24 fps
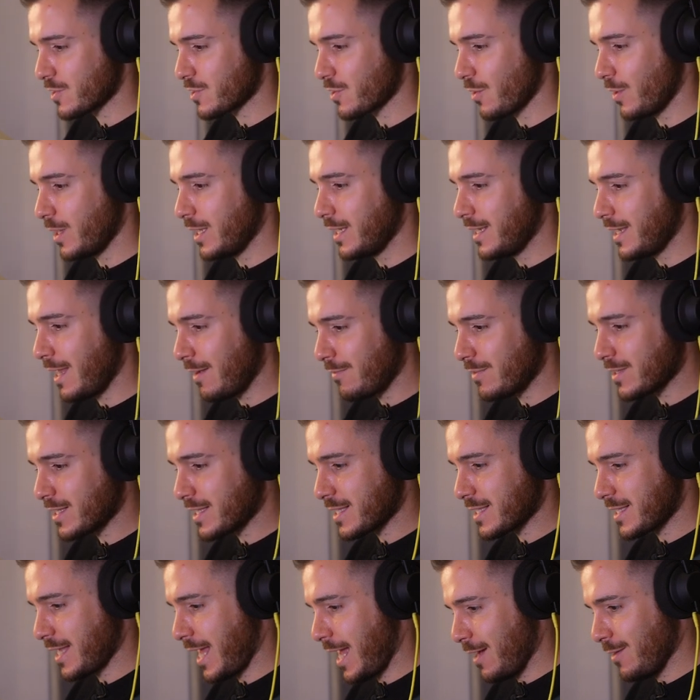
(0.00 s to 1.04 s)
So it never
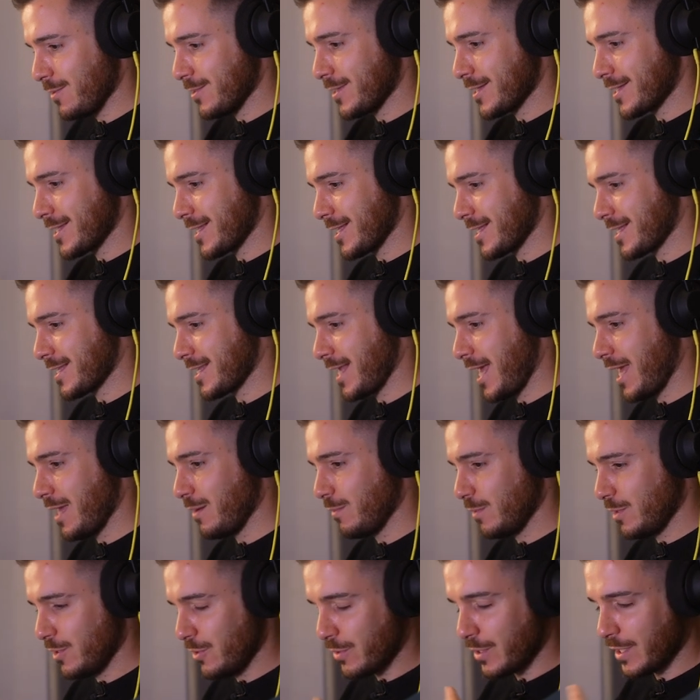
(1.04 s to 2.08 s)
sounds the same,
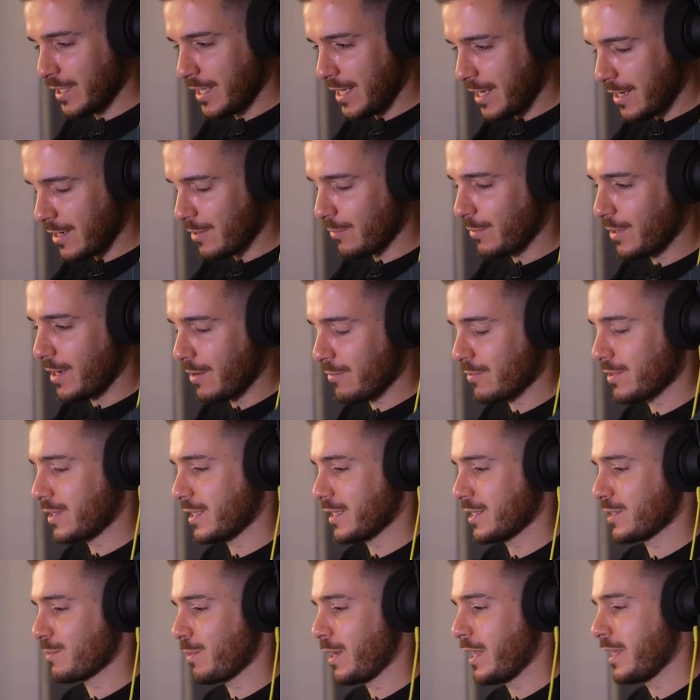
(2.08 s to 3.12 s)
and you can hear it when everything
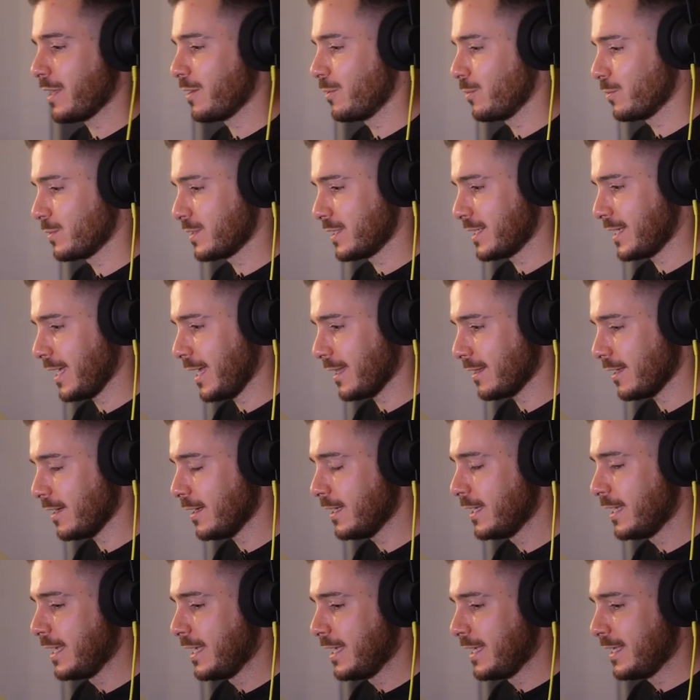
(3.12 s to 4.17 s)
is playing all together,
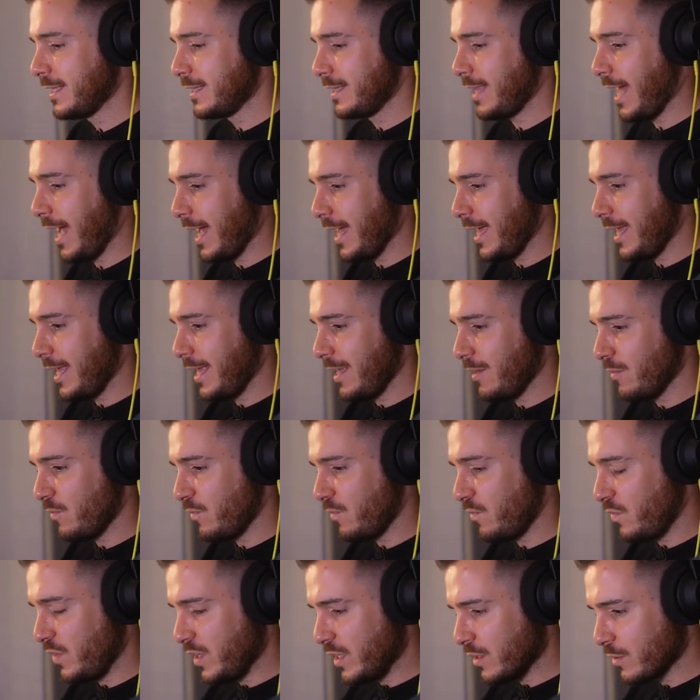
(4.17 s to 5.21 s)
that it
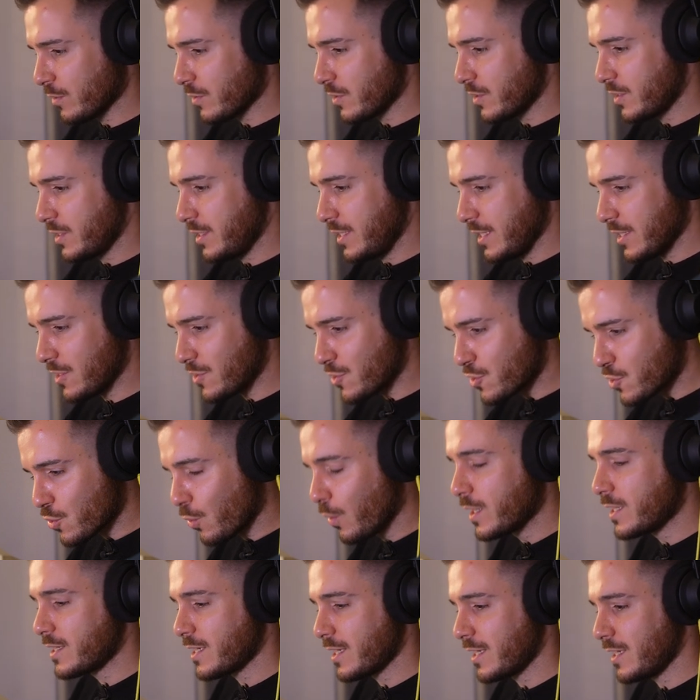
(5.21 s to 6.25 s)
feels
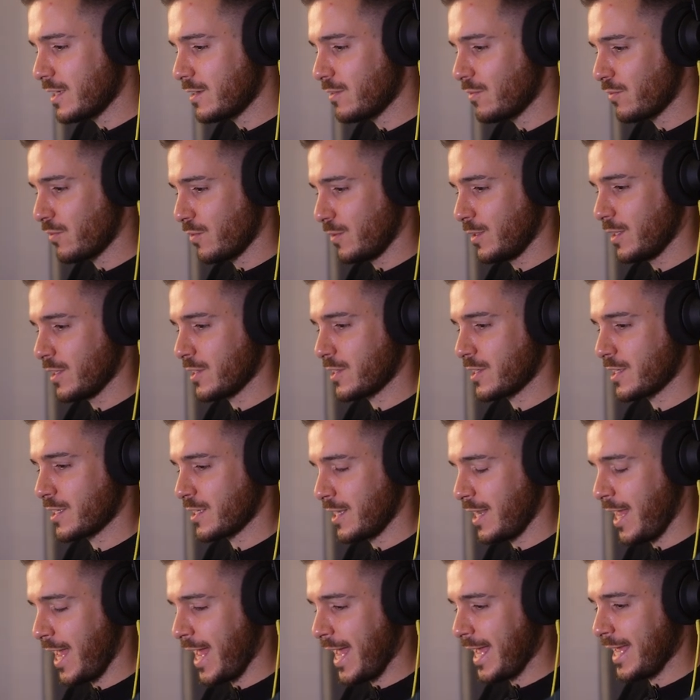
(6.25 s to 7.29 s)
disjointed from the
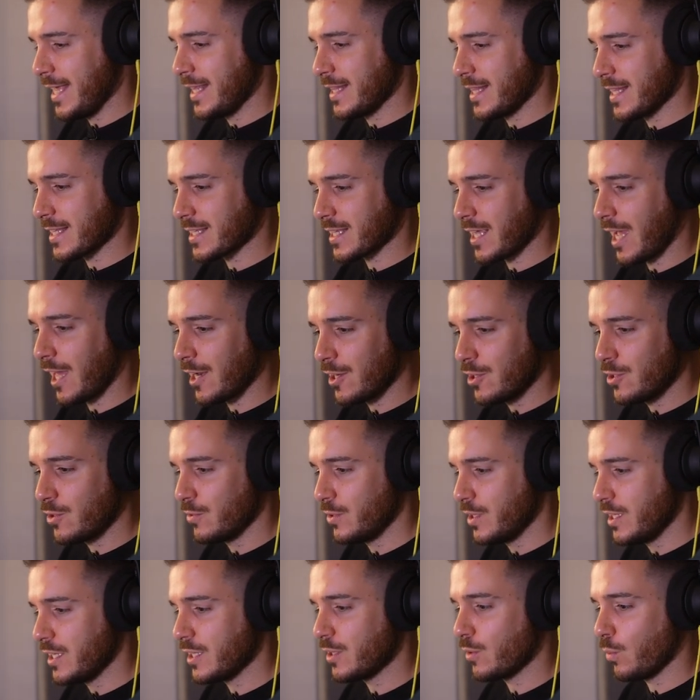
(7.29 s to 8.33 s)
snare in this kind of
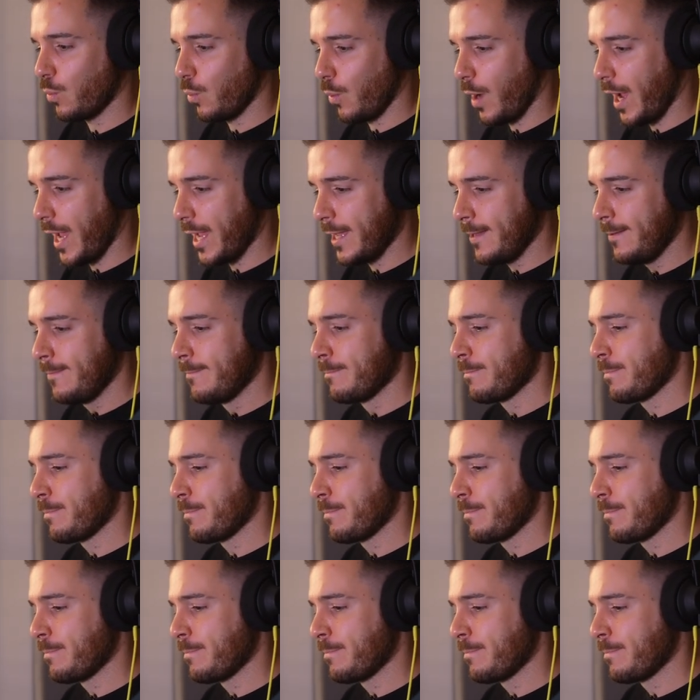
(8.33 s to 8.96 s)
unique way.